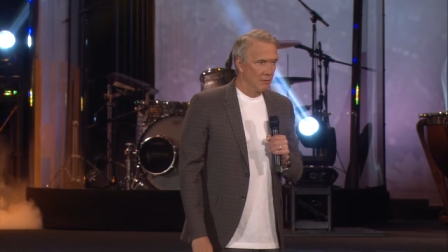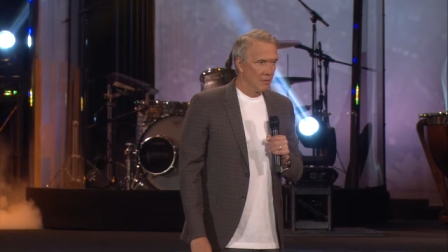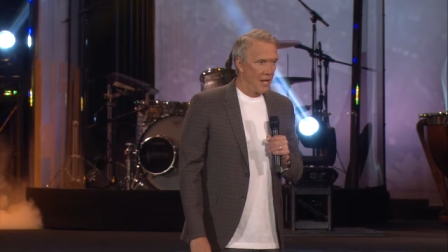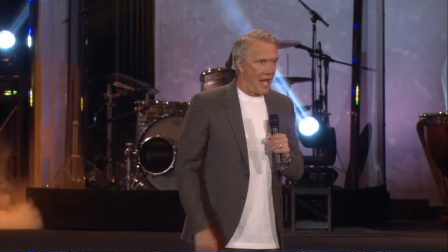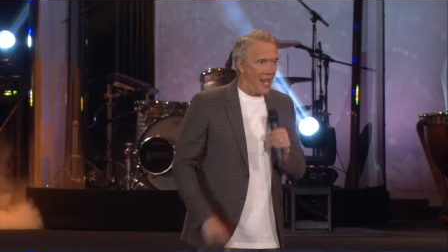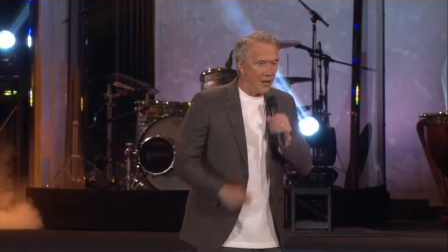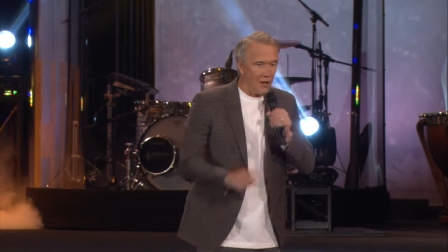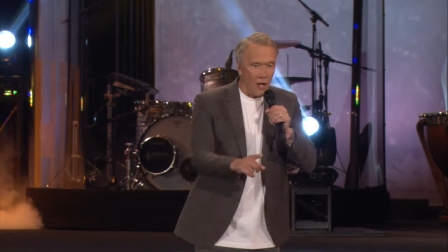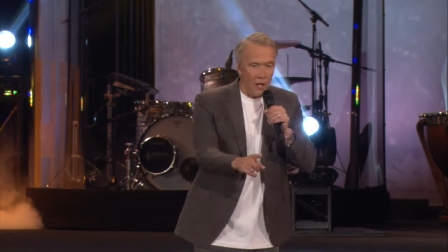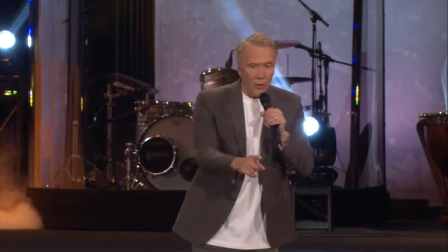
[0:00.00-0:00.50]

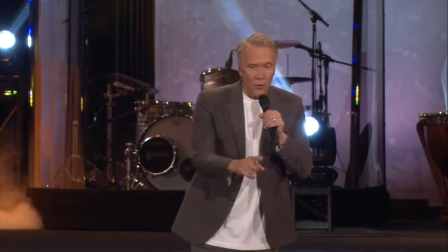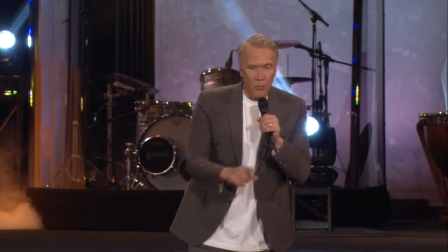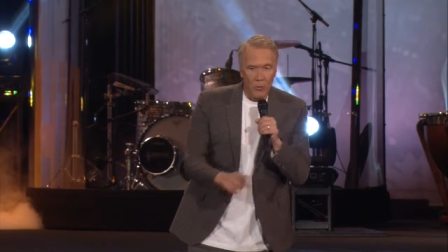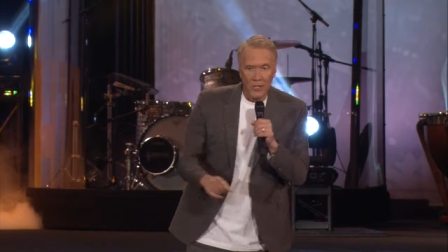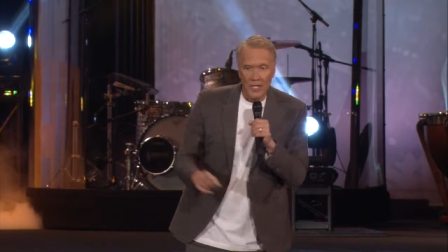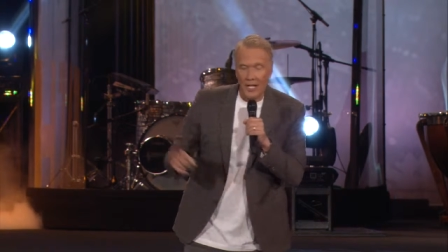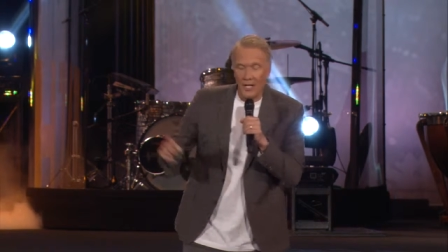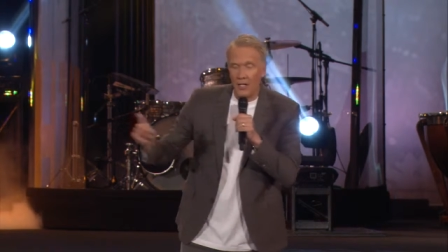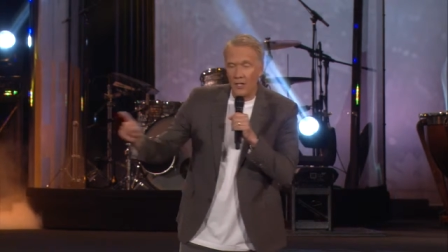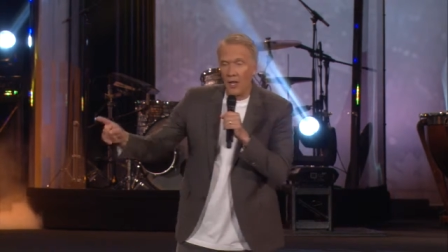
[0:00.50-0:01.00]
and another
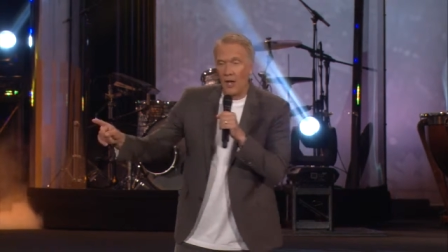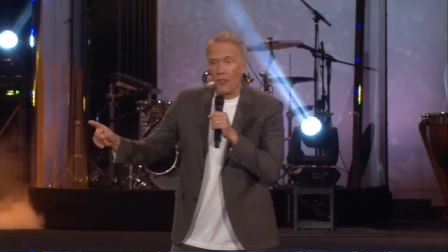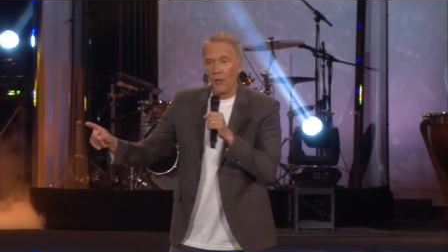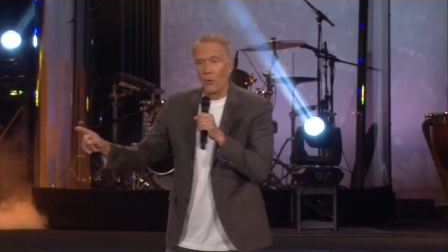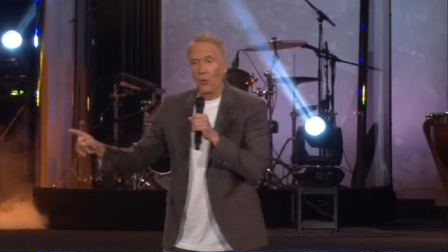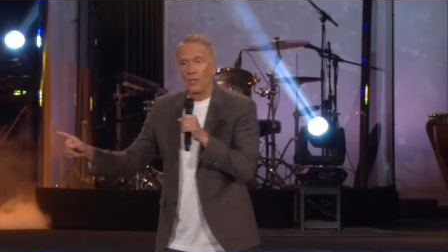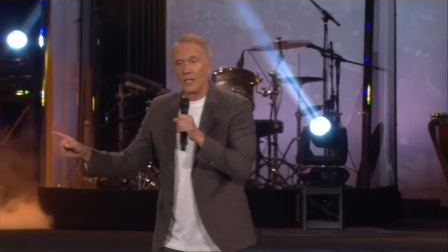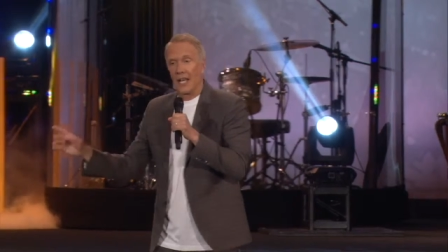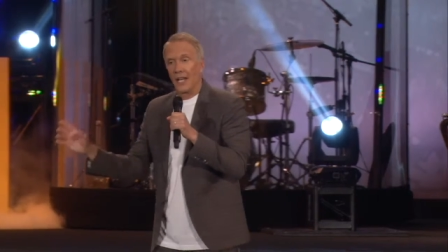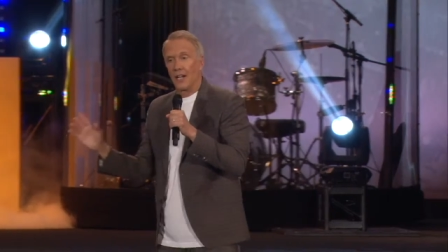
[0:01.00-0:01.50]
one, and another
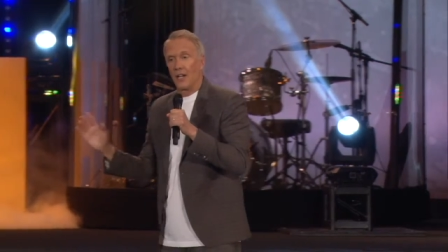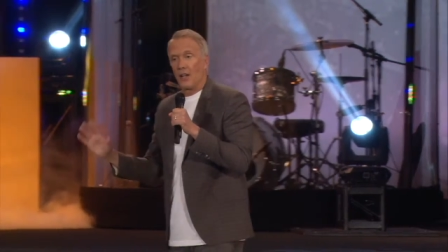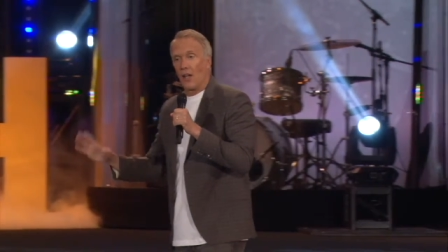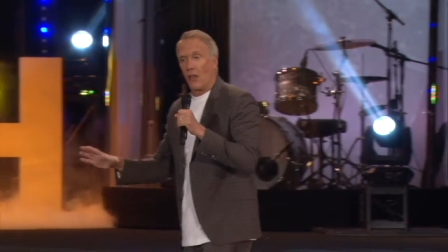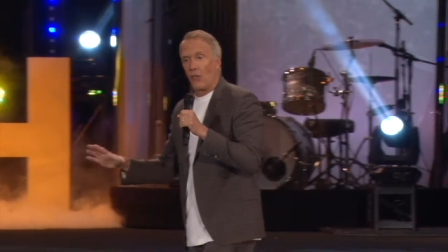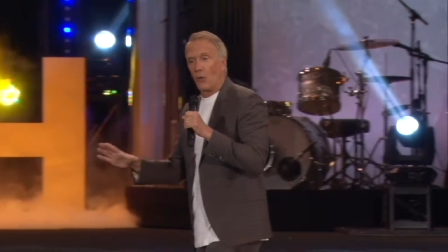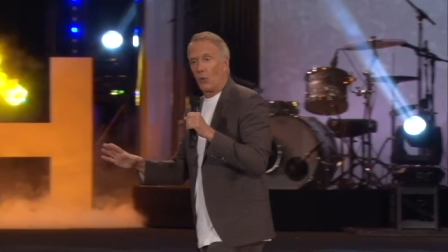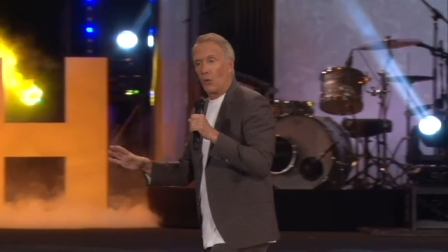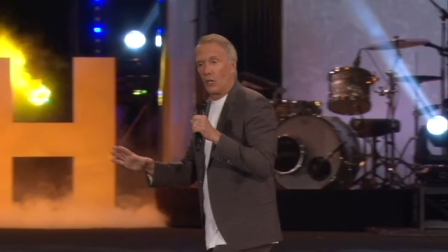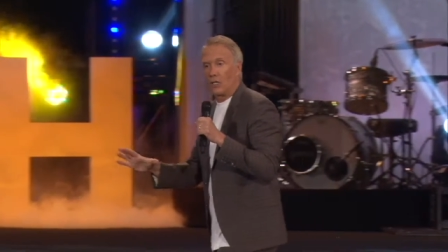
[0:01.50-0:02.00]
one, and
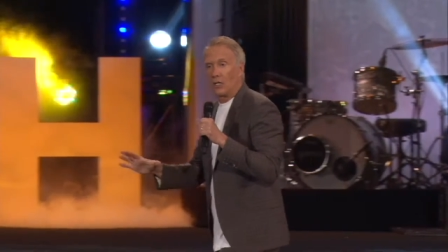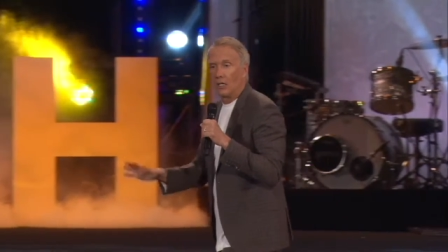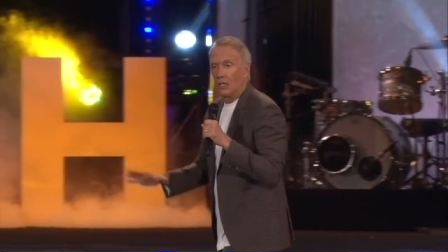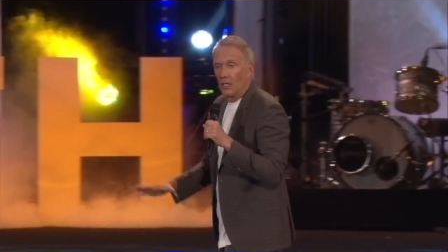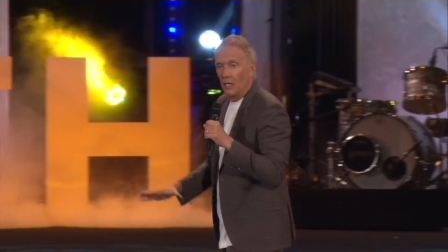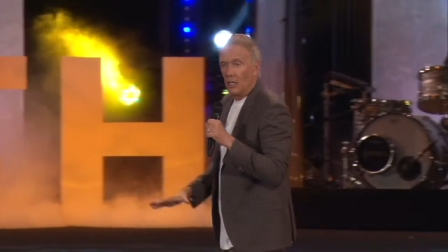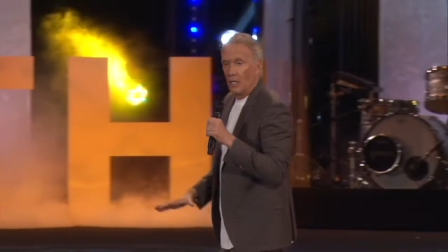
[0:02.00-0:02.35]
another one.